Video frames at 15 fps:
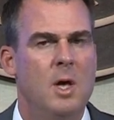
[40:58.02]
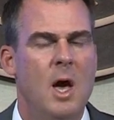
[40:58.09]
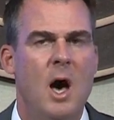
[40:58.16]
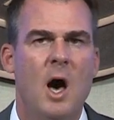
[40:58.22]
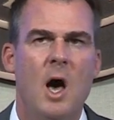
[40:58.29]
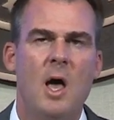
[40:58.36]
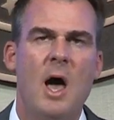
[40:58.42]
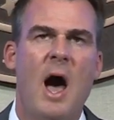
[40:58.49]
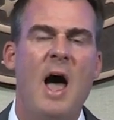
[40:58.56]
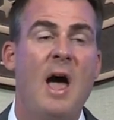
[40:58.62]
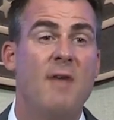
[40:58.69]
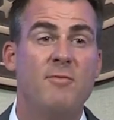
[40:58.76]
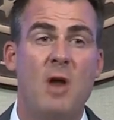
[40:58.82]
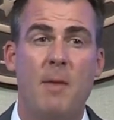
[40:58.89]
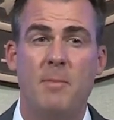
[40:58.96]
I
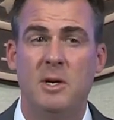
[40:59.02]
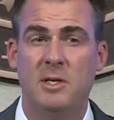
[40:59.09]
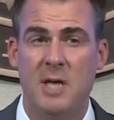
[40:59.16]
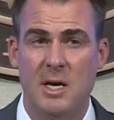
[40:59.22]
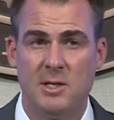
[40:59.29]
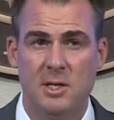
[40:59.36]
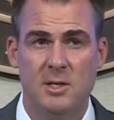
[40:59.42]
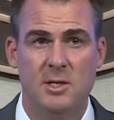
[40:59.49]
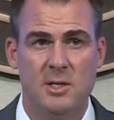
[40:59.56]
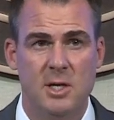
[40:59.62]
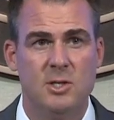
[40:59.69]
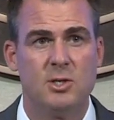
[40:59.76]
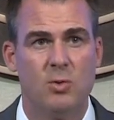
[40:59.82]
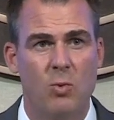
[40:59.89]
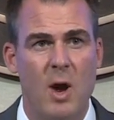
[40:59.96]
have not been tested
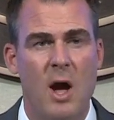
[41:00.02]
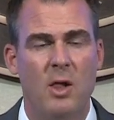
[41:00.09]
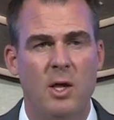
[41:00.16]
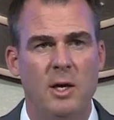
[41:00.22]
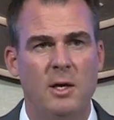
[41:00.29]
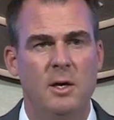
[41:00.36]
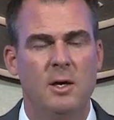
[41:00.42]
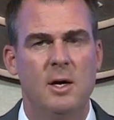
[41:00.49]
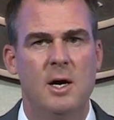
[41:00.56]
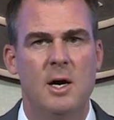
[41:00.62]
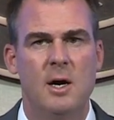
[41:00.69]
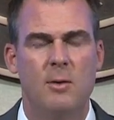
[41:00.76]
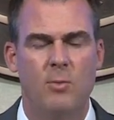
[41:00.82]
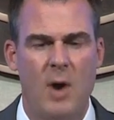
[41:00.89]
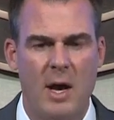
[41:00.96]
since the rally.
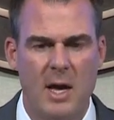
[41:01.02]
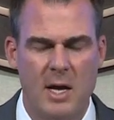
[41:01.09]
I